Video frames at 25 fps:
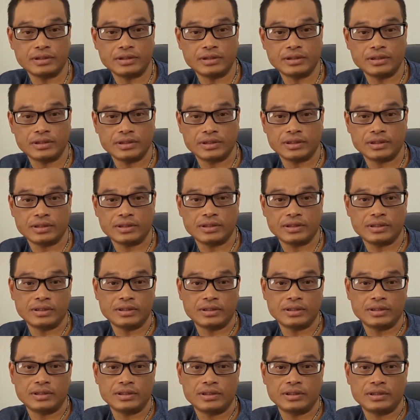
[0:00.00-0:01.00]

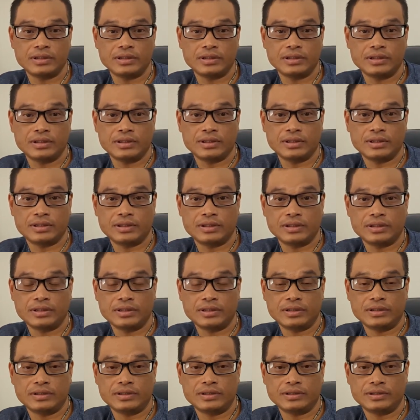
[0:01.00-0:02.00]

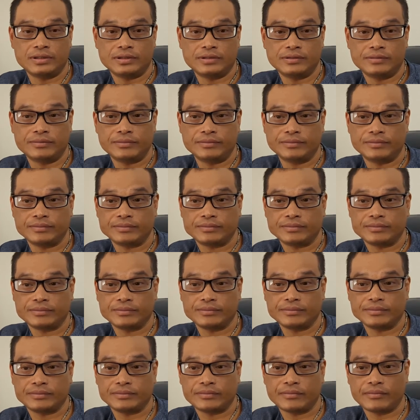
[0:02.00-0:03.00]

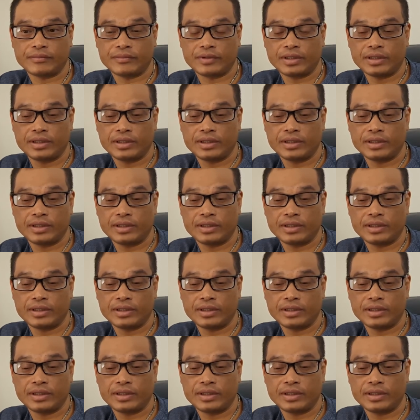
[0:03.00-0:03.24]
[no speech]